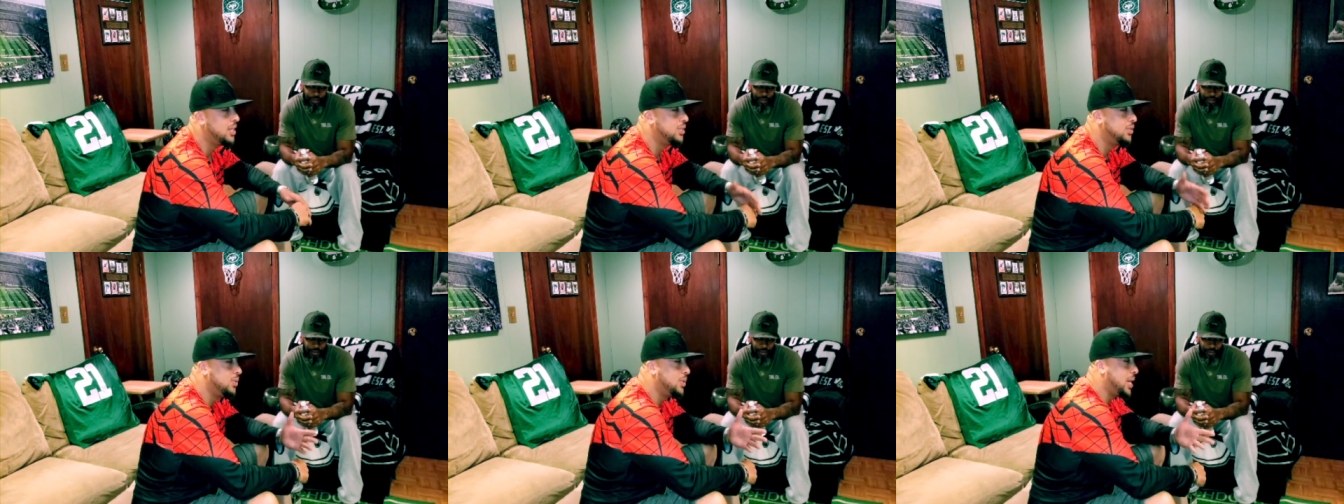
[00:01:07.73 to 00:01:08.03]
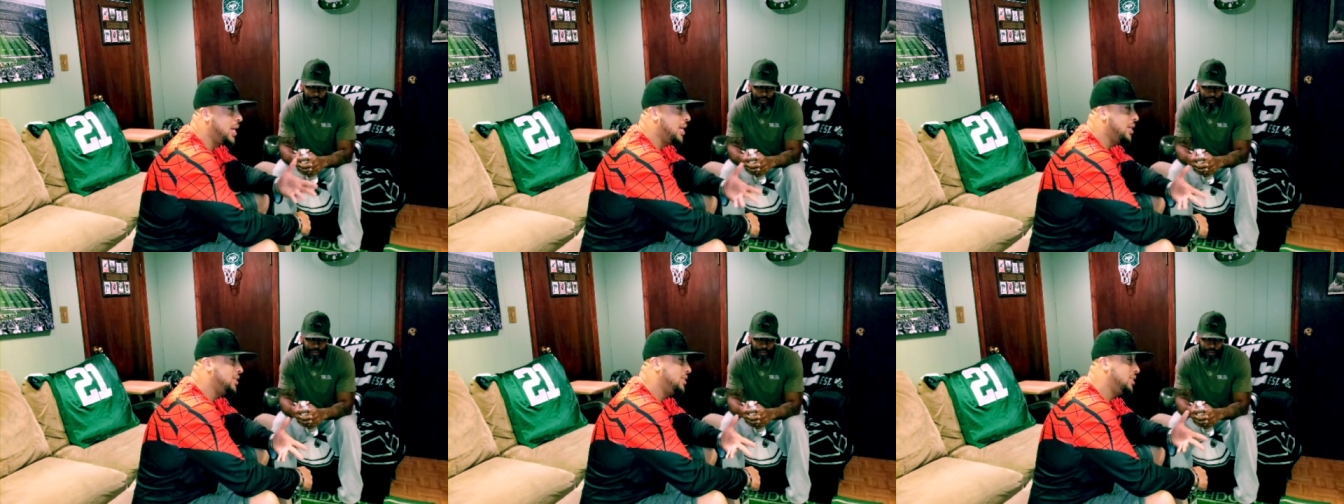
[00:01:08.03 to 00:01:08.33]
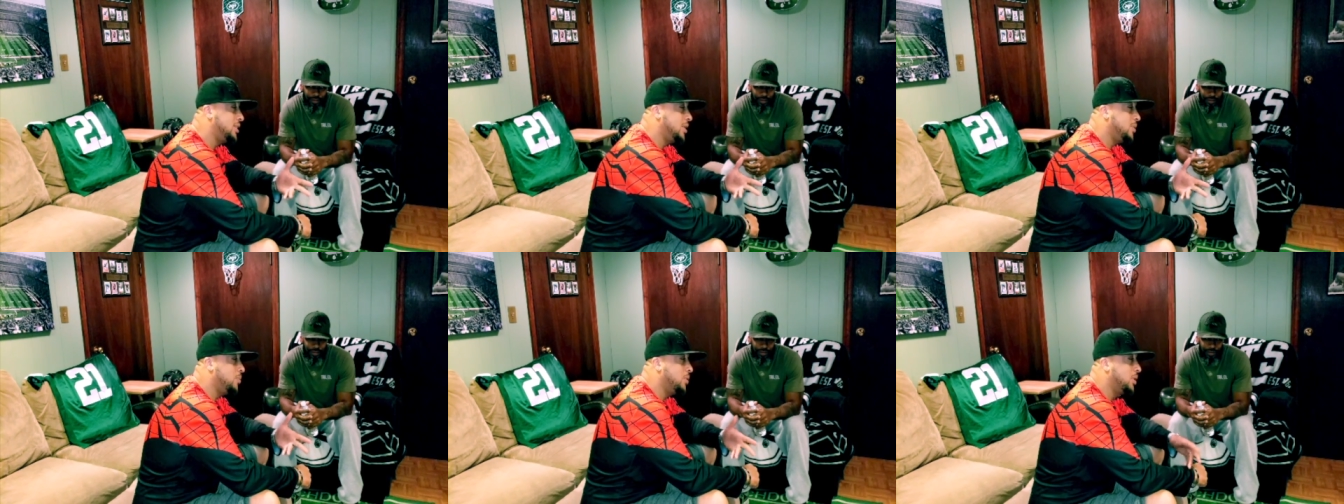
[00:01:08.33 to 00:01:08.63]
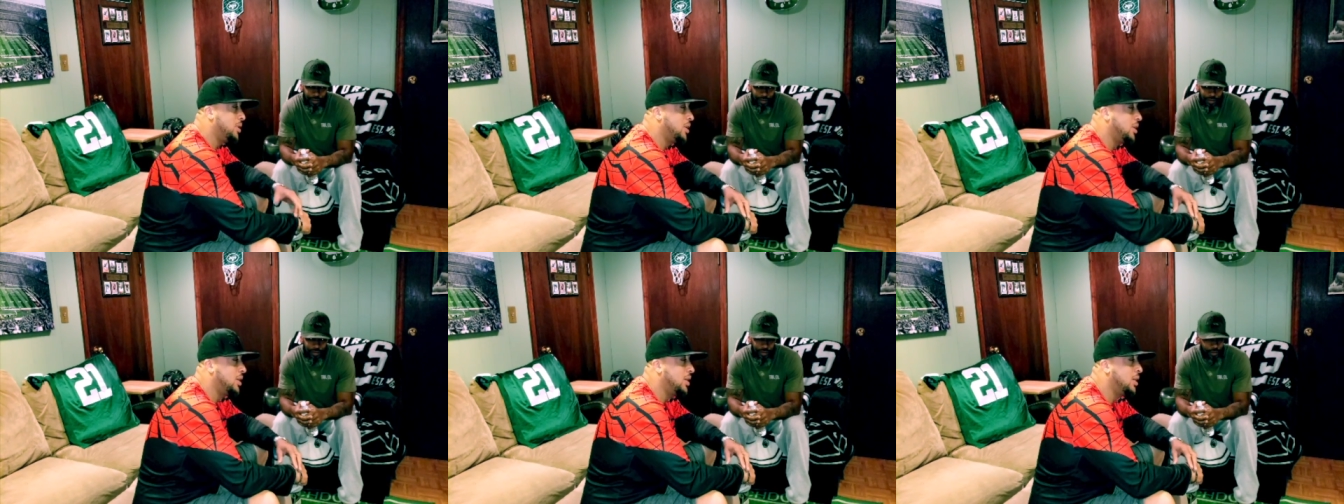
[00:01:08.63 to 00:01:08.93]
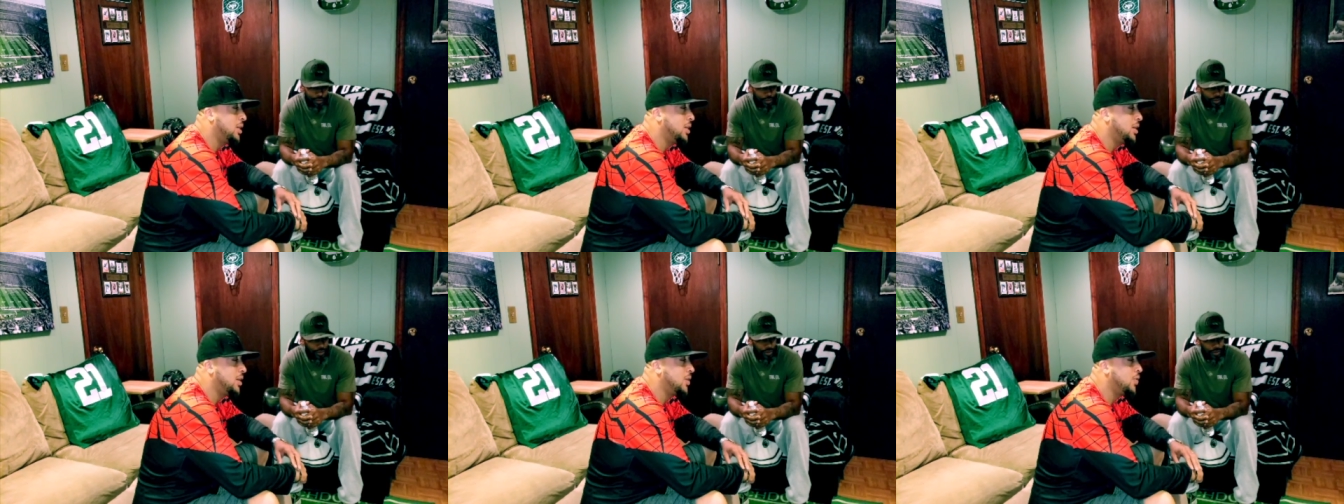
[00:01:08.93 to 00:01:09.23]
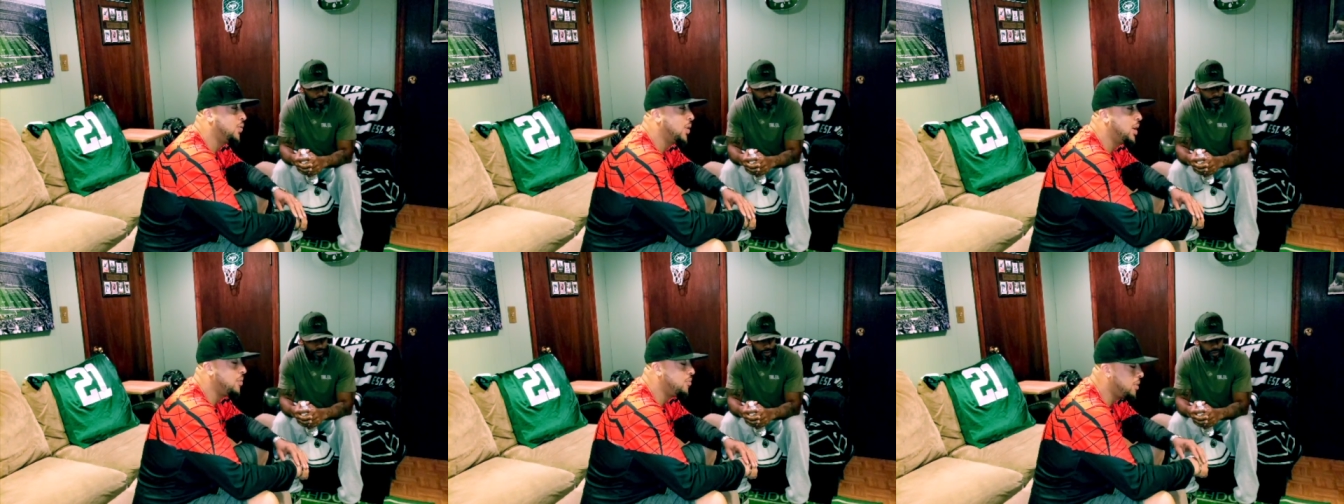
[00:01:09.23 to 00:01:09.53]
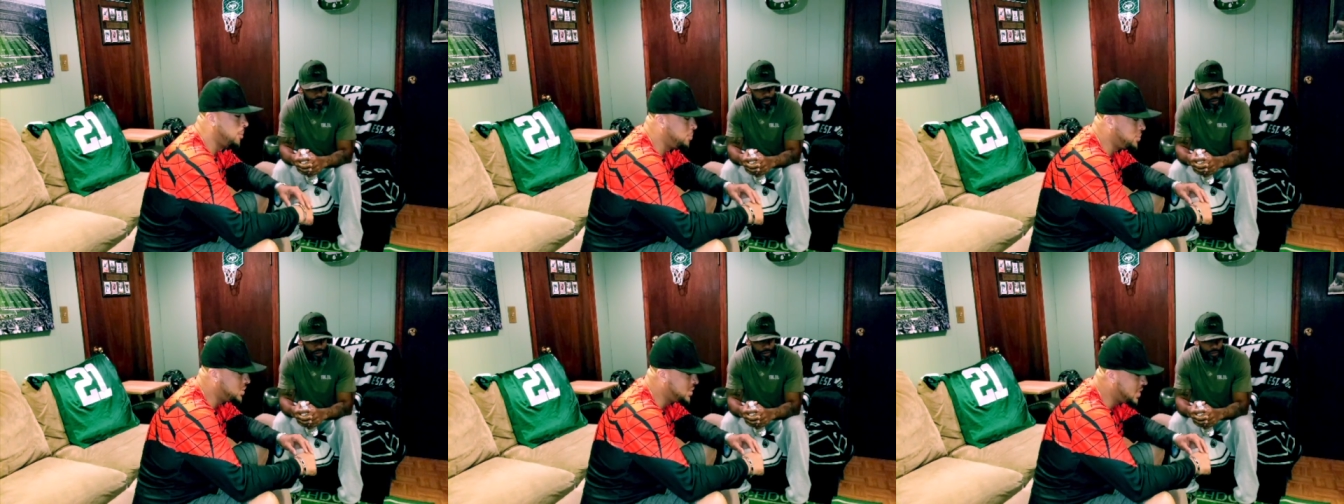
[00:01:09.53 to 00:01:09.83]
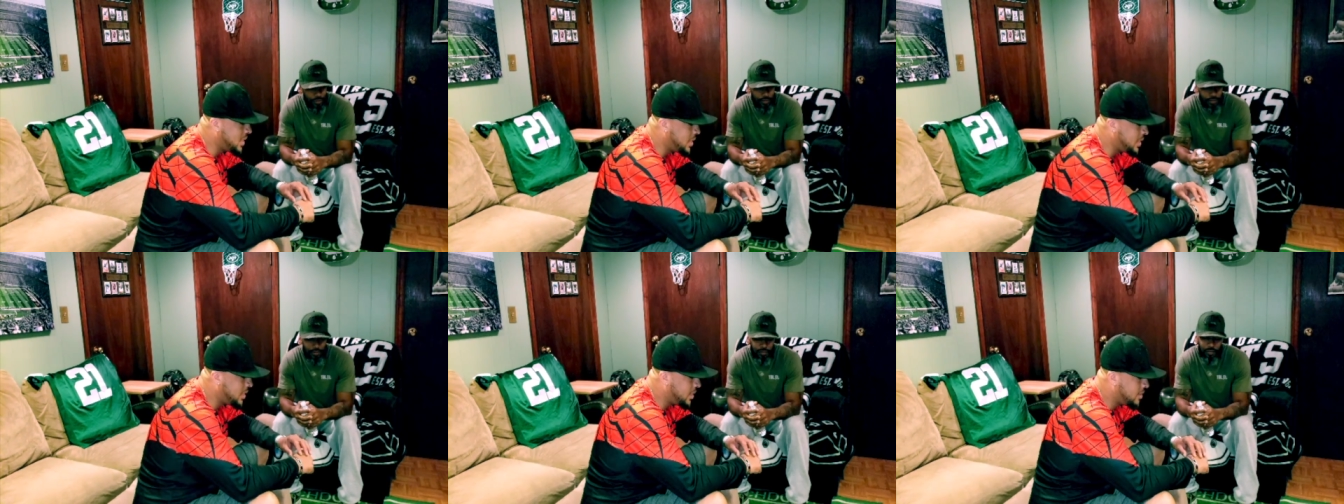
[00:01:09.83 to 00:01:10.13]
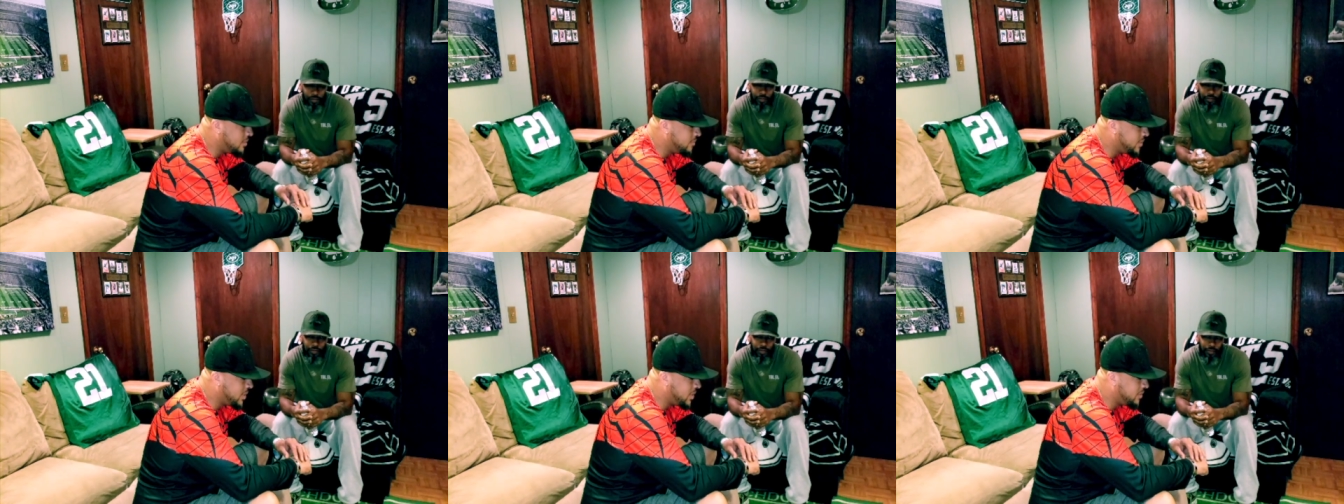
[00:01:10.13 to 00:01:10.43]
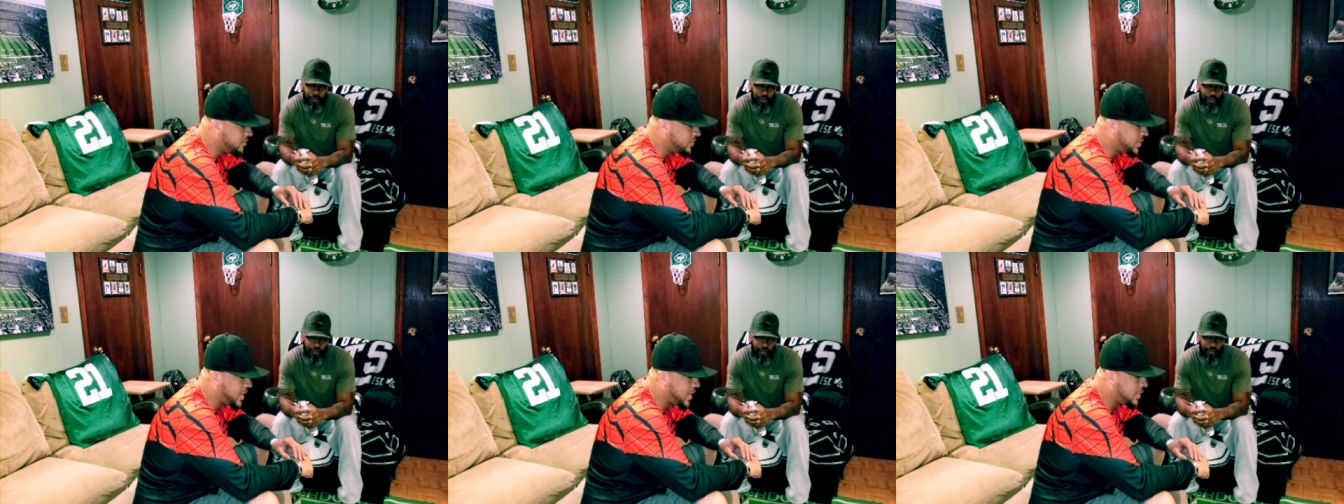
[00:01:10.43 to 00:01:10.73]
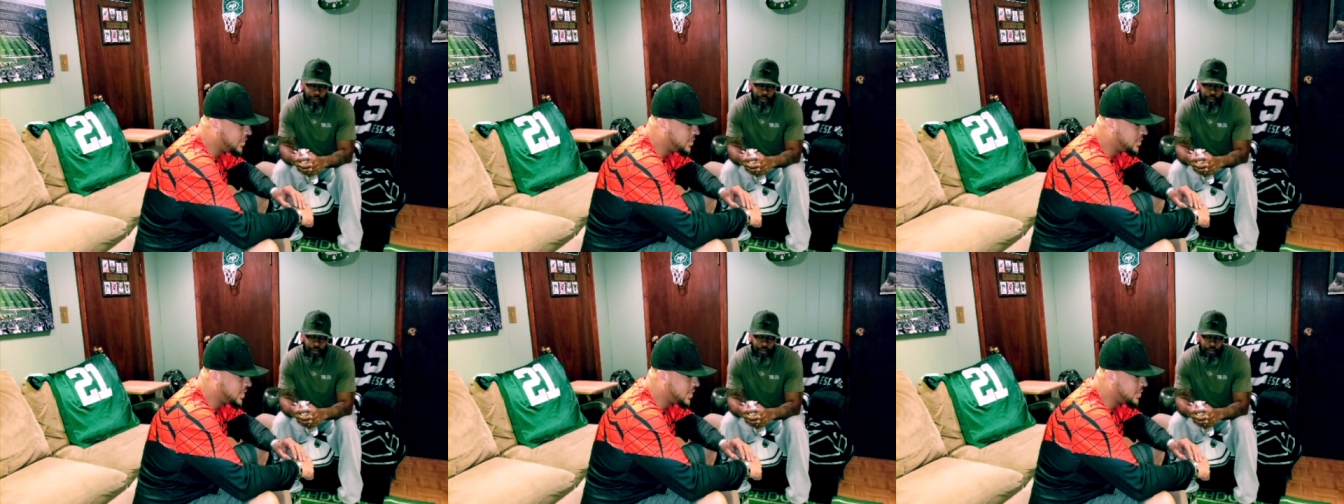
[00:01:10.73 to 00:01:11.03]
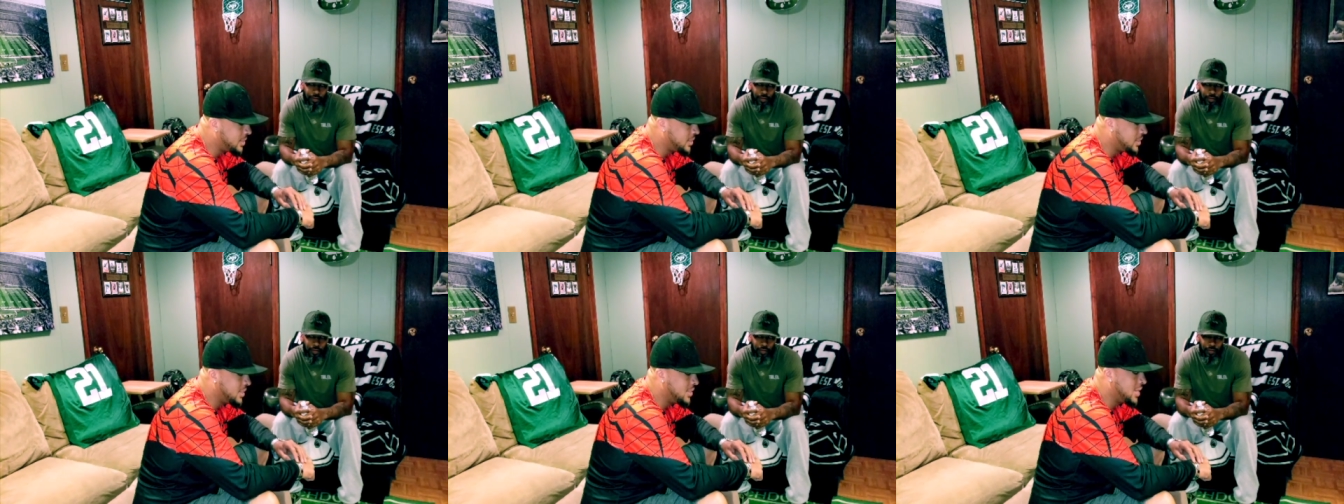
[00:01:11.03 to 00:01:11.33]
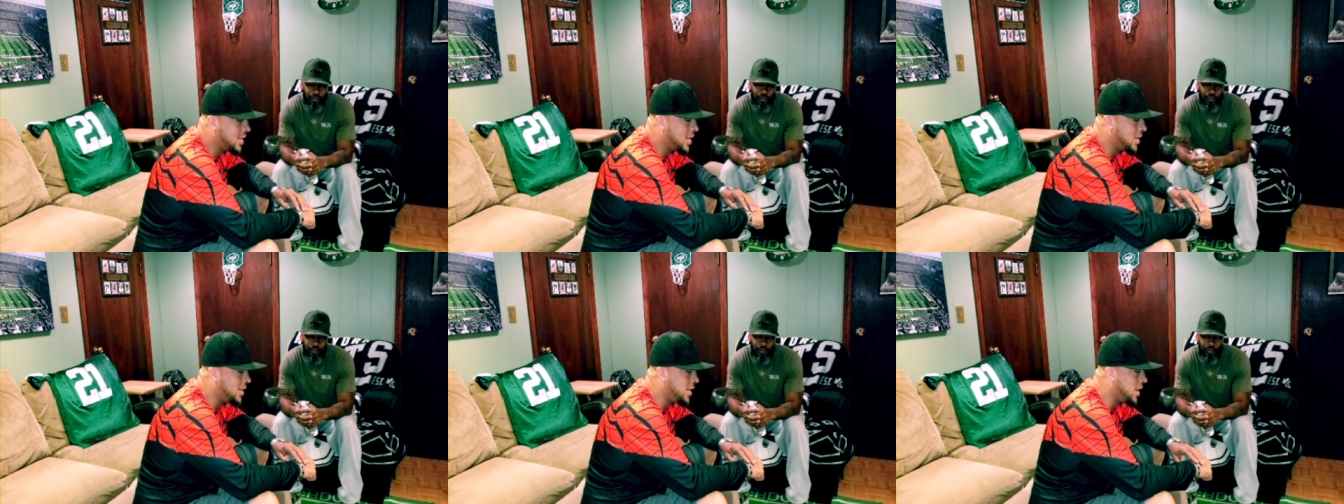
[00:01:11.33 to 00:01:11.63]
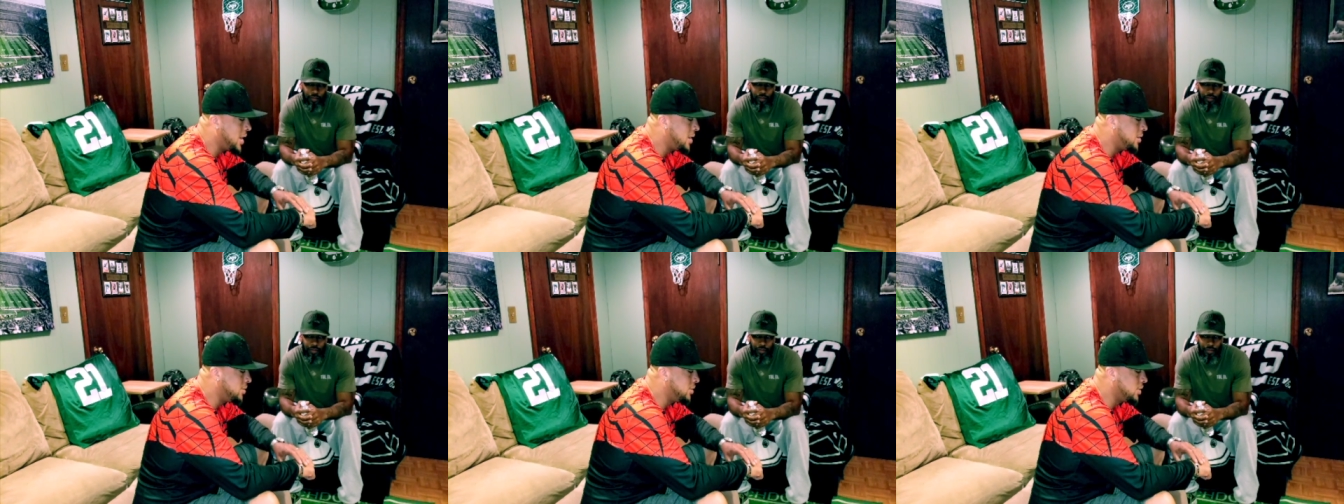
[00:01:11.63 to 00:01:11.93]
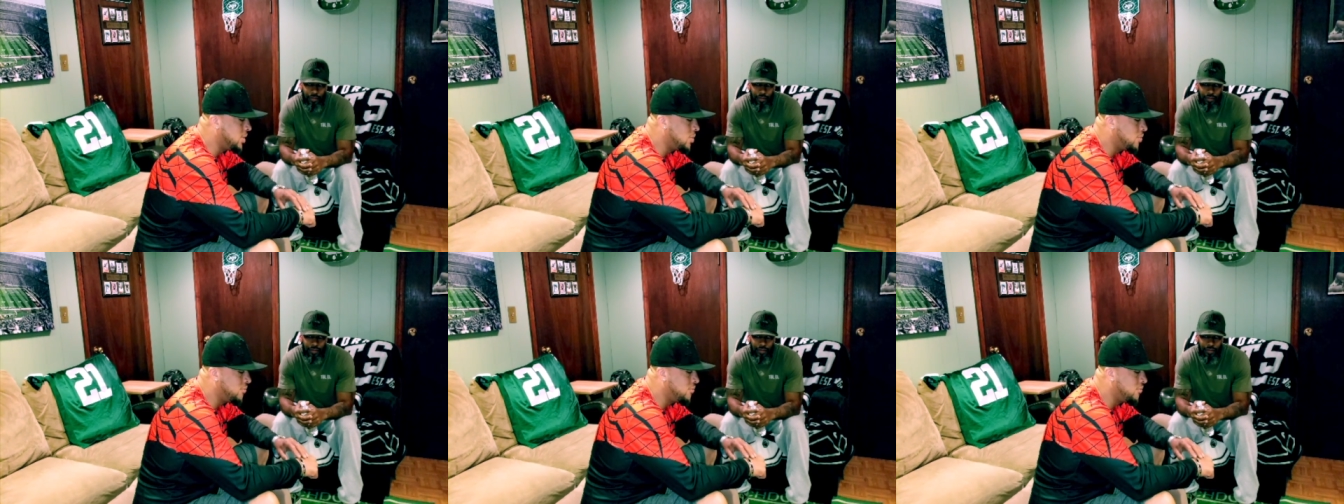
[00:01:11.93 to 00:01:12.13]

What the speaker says: let you guys see what a great representative of cats that's in the dad hat,